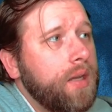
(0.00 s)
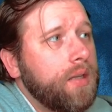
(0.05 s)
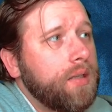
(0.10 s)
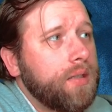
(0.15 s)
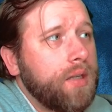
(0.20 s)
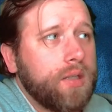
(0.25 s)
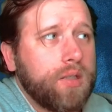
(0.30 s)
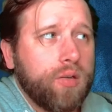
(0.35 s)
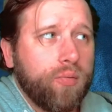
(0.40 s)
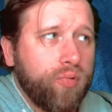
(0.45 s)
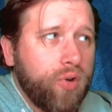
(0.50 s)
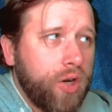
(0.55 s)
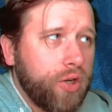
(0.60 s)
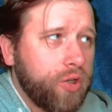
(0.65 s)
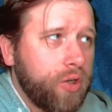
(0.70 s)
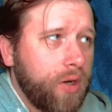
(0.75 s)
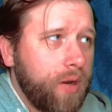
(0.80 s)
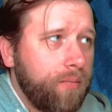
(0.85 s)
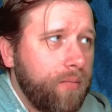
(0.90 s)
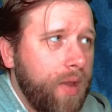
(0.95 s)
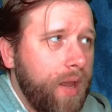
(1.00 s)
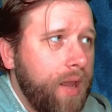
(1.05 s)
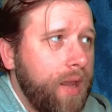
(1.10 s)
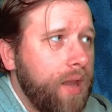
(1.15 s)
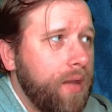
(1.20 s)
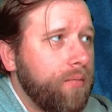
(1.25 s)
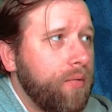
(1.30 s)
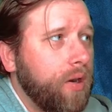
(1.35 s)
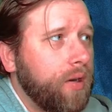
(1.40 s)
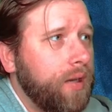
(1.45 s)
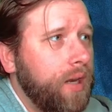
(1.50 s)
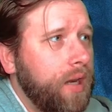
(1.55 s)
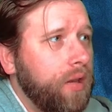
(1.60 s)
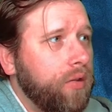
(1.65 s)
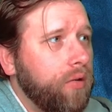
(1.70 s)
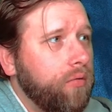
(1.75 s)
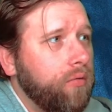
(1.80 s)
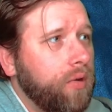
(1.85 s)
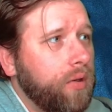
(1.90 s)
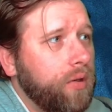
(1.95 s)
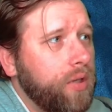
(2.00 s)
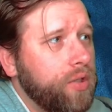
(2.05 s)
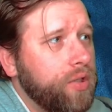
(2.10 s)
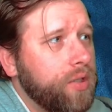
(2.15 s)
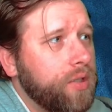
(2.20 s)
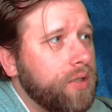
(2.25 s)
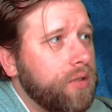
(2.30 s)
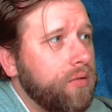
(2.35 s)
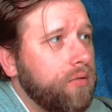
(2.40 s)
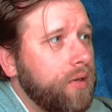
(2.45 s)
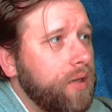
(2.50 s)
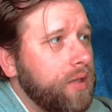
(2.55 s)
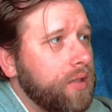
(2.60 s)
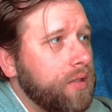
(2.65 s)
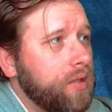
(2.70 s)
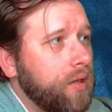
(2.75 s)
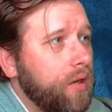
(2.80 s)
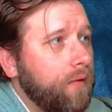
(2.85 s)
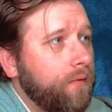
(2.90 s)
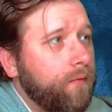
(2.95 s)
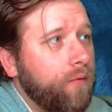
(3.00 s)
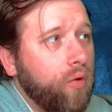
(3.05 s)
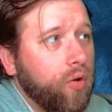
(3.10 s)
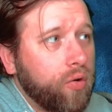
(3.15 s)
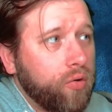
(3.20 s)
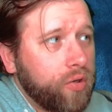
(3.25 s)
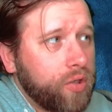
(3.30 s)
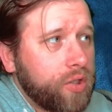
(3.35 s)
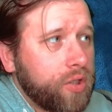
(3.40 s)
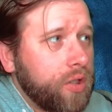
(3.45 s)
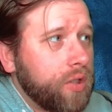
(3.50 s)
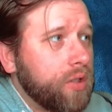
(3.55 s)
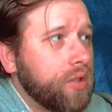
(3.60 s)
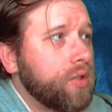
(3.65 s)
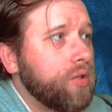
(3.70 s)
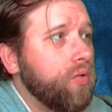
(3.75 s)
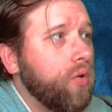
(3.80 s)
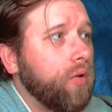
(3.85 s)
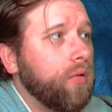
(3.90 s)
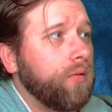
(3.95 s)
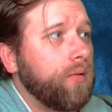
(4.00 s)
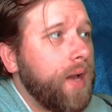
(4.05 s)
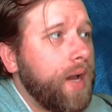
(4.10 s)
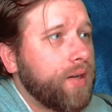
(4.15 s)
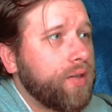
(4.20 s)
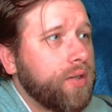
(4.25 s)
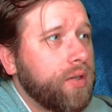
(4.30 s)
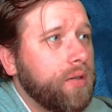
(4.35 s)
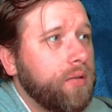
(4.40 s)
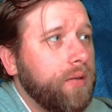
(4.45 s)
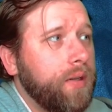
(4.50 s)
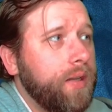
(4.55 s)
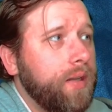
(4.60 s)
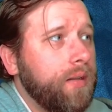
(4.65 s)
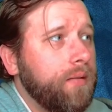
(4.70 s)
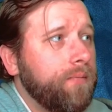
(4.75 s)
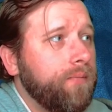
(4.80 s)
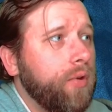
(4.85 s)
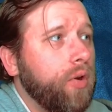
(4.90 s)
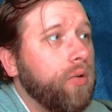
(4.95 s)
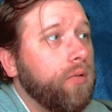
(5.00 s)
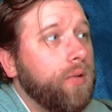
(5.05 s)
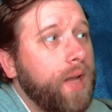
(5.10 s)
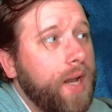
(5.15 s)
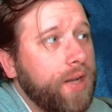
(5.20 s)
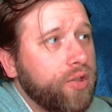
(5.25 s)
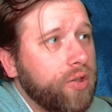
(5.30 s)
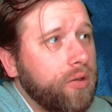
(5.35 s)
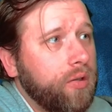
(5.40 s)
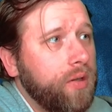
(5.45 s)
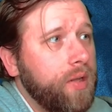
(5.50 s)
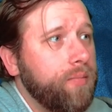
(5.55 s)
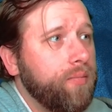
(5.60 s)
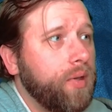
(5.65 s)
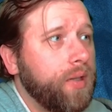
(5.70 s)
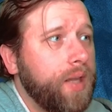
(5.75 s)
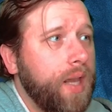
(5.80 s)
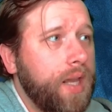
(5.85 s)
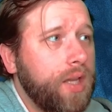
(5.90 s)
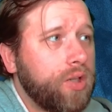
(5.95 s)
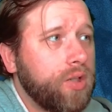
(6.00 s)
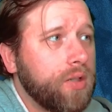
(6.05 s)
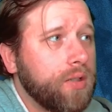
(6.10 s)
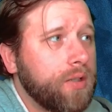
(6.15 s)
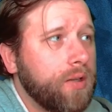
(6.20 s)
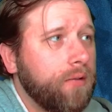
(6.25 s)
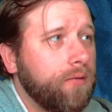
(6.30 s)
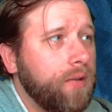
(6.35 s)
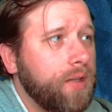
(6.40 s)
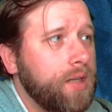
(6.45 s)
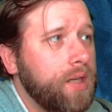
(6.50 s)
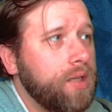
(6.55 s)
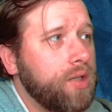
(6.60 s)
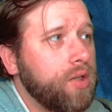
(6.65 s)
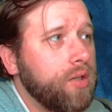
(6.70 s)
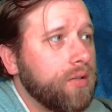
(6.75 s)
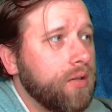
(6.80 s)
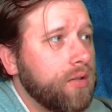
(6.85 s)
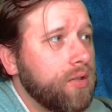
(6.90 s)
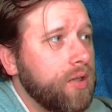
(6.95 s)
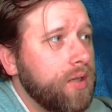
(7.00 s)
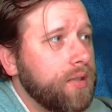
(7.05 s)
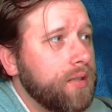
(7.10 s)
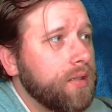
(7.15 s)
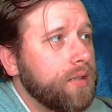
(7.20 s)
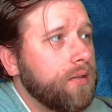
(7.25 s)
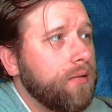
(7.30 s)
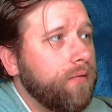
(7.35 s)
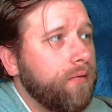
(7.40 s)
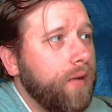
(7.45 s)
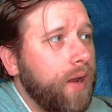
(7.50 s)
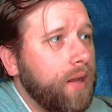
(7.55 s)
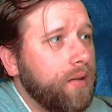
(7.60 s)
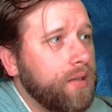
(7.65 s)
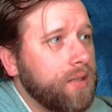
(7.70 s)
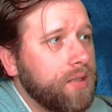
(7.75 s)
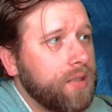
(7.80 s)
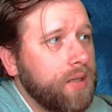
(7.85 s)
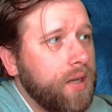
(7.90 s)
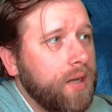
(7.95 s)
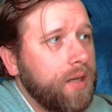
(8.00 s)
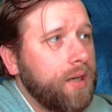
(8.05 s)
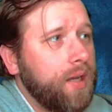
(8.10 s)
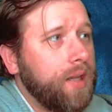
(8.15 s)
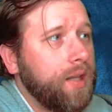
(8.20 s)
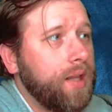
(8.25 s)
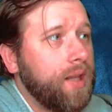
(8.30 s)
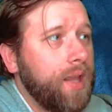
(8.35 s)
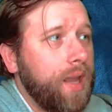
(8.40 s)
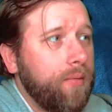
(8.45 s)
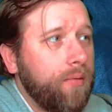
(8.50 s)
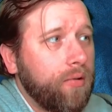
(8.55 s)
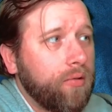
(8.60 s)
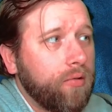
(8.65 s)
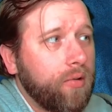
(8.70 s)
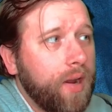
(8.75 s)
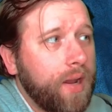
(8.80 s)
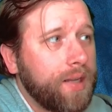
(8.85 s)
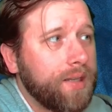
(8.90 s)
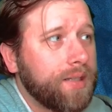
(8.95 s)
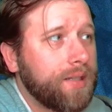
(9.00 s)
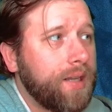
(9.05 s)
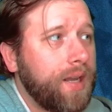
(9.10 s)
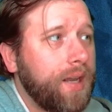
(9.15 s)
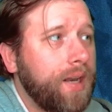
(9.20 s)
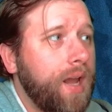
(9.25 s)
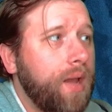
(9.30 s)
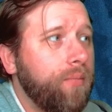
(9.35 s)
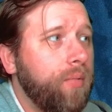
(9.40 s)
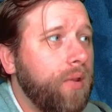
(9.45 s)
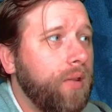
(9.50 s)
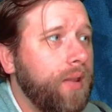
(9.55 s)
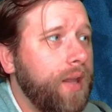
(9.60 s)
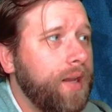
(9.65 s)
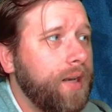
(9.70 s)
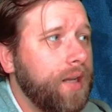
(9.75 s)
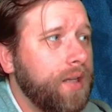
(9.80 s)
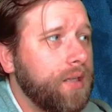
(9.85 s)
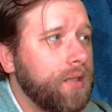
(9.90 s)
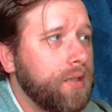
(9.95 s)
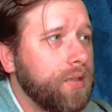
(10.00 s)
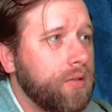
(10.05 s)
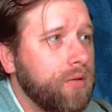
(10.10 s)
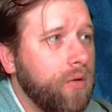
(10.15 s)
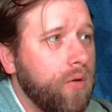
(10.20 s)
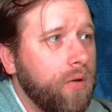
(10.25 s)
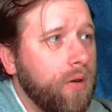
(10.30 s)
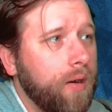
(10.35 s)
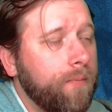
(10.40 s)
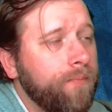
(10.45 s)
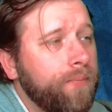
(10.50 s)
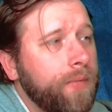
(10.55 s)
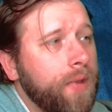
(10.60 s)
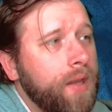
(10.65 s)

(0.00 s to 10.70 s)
Since oppression and mayhem are neither religious duties for Christians nor logically or logical implications of the teachings of Jesus, violence done in the name of Christ cannot be laid at his door.